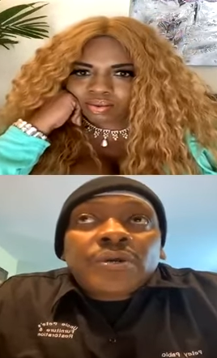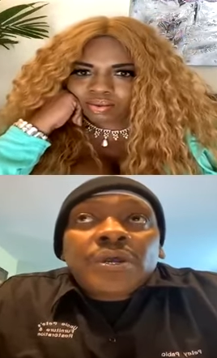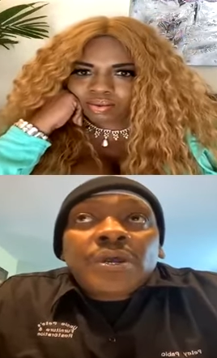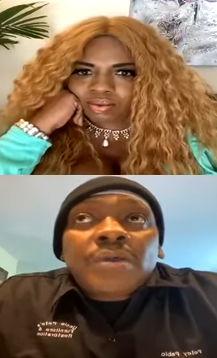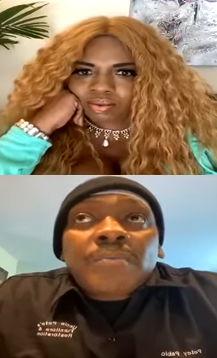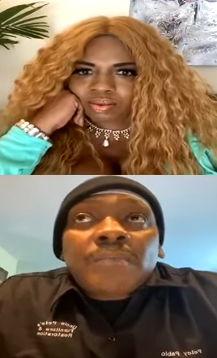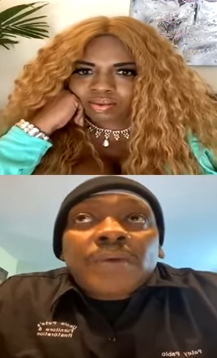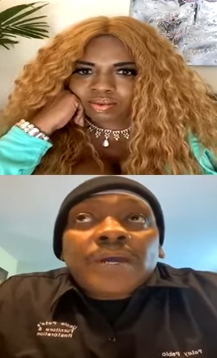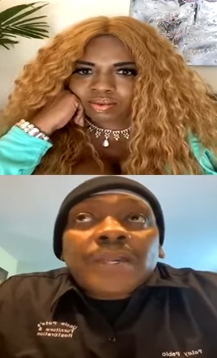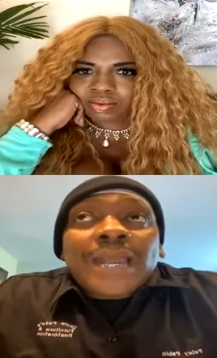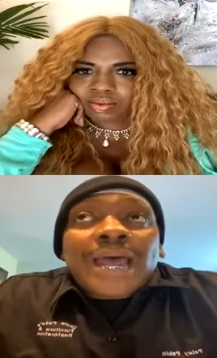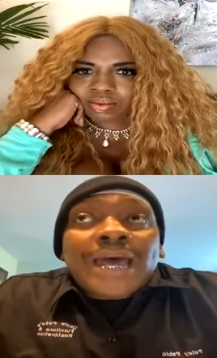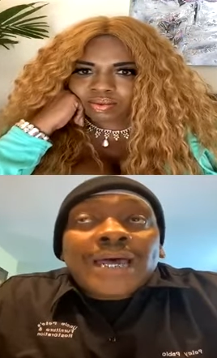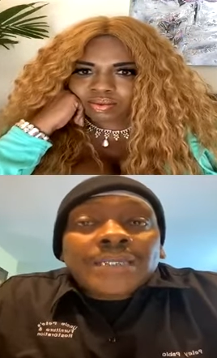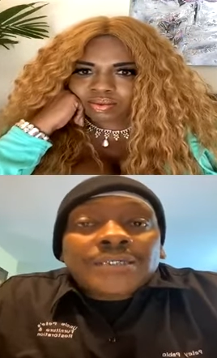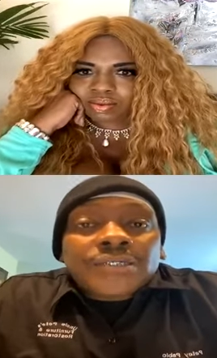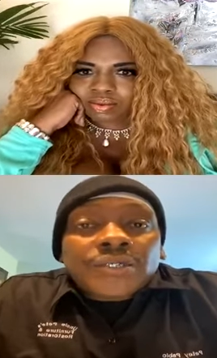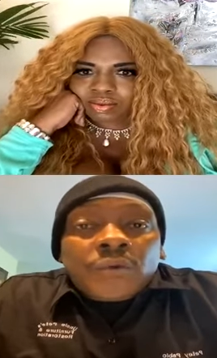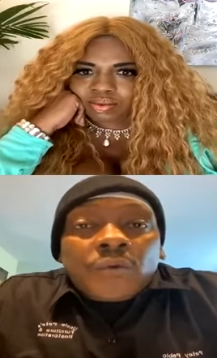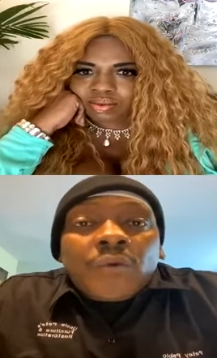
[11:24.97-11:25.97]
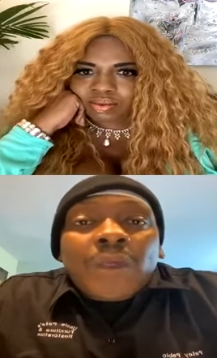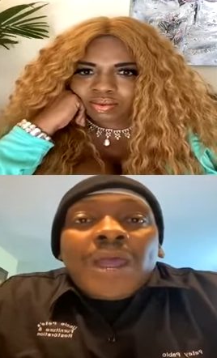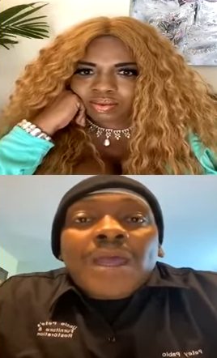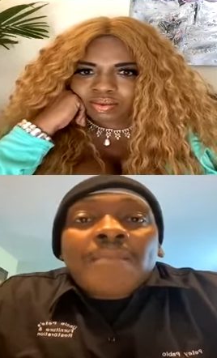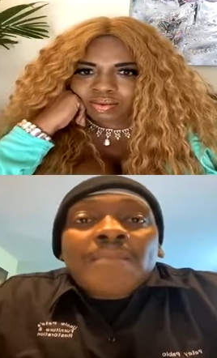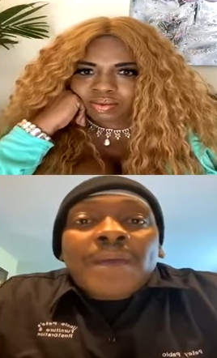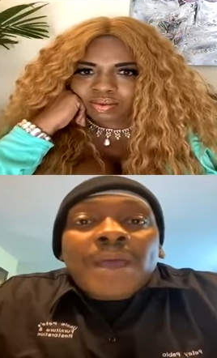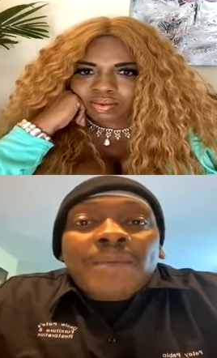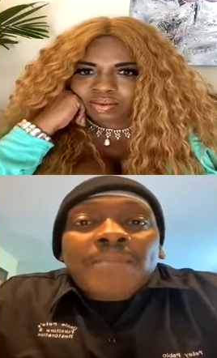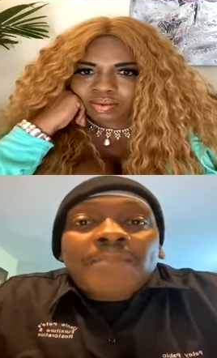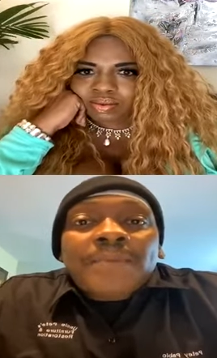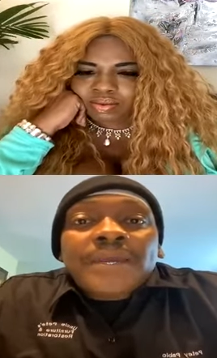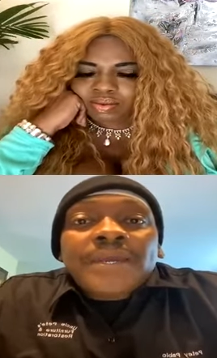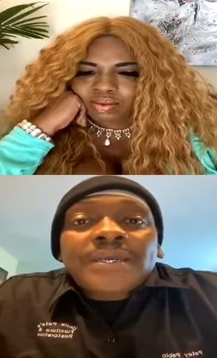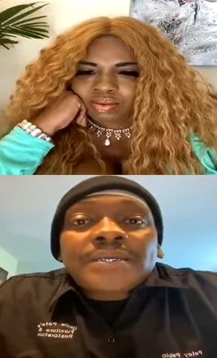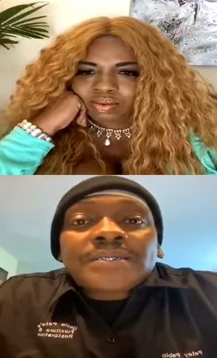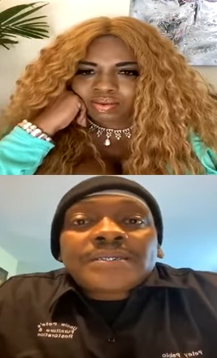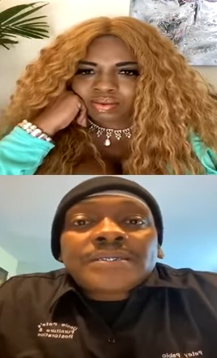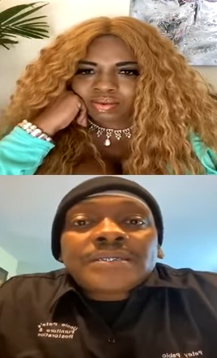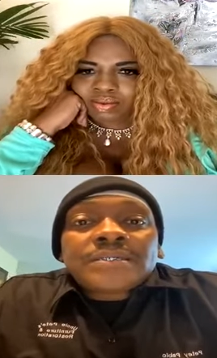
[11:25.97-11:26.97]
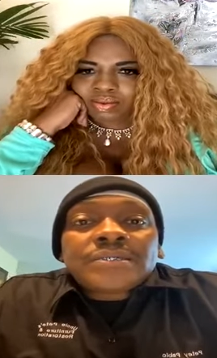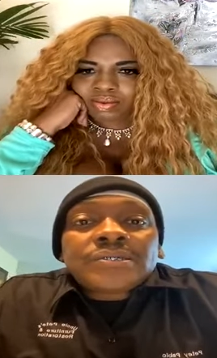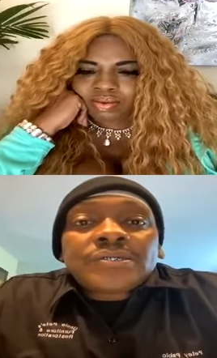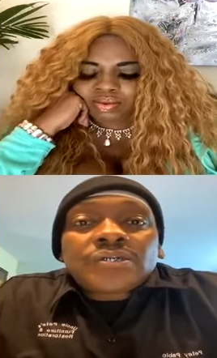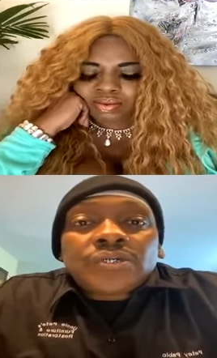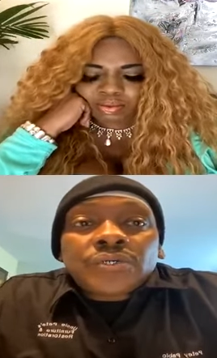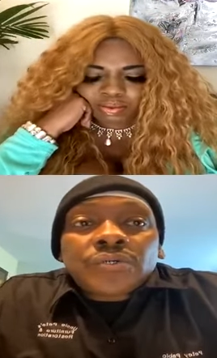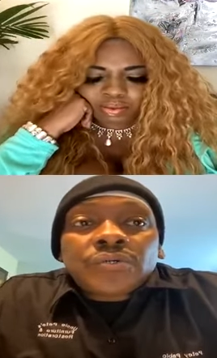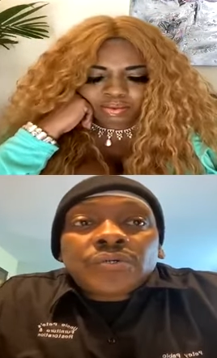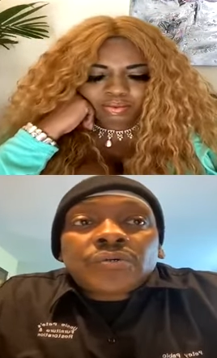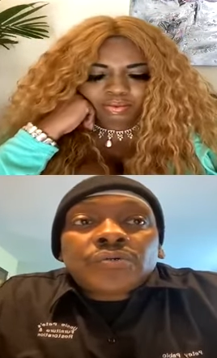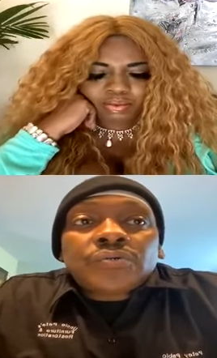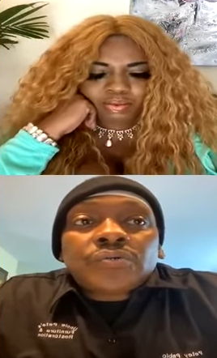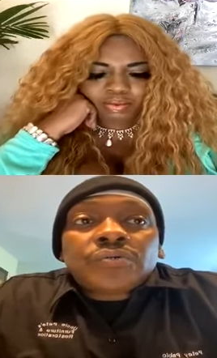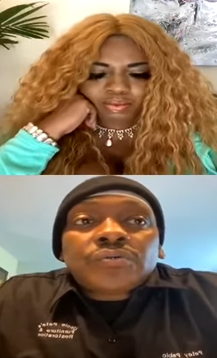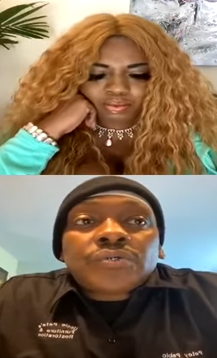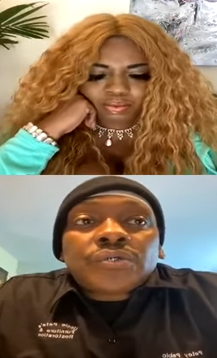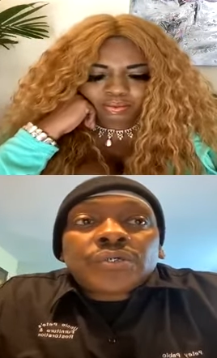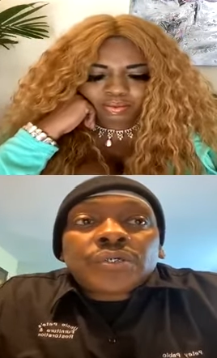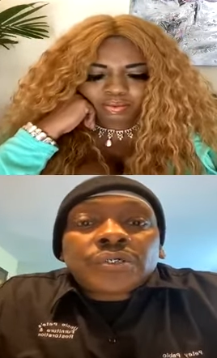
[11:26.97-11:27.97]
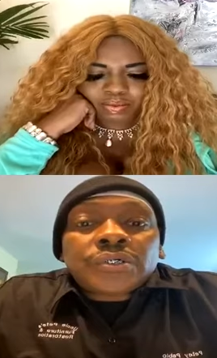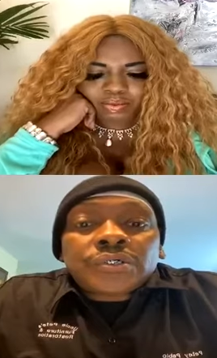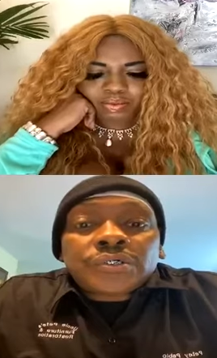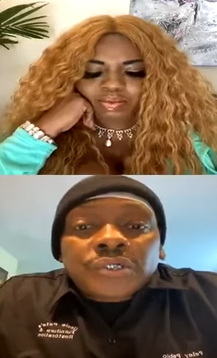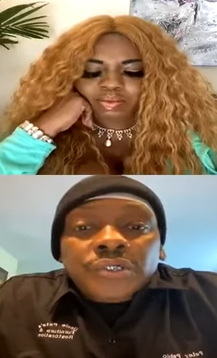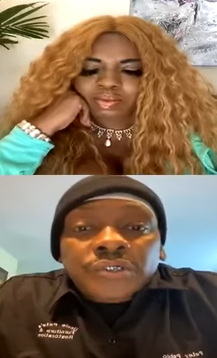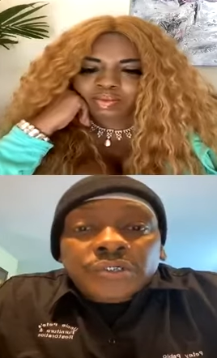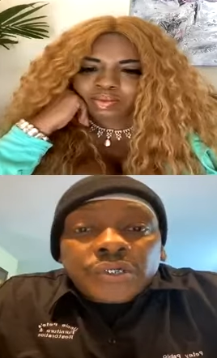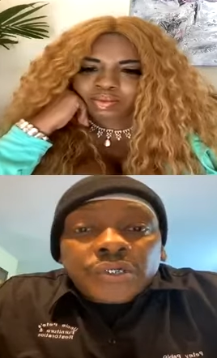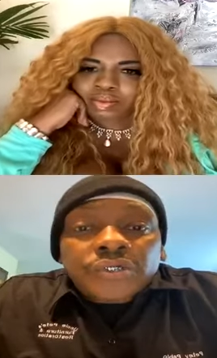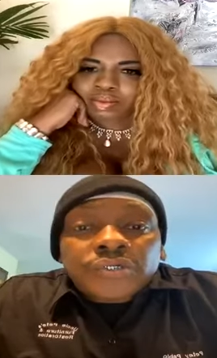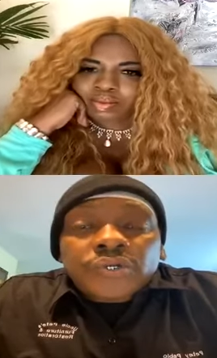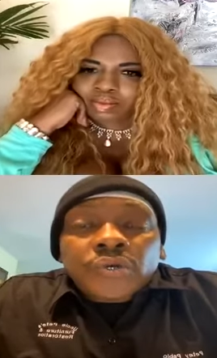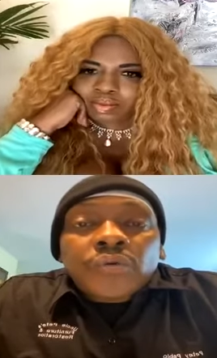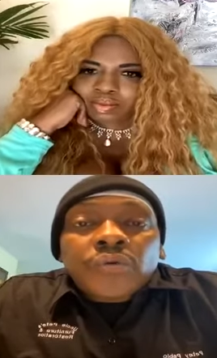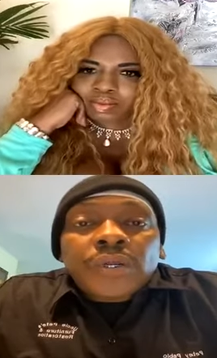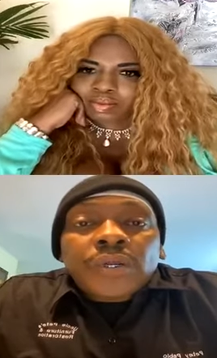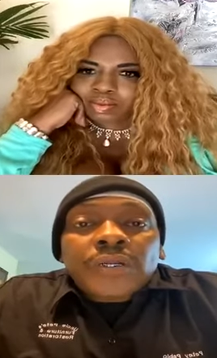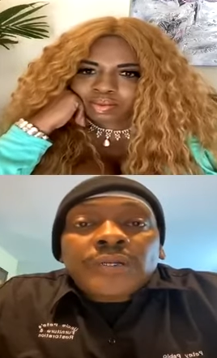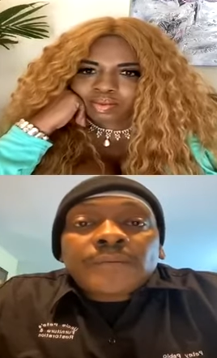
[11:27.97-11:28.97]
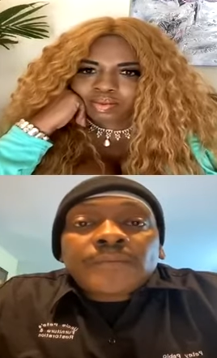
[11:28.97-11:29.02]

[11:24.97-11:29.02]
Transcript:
Speaker 1: but I try my best to to to, to do it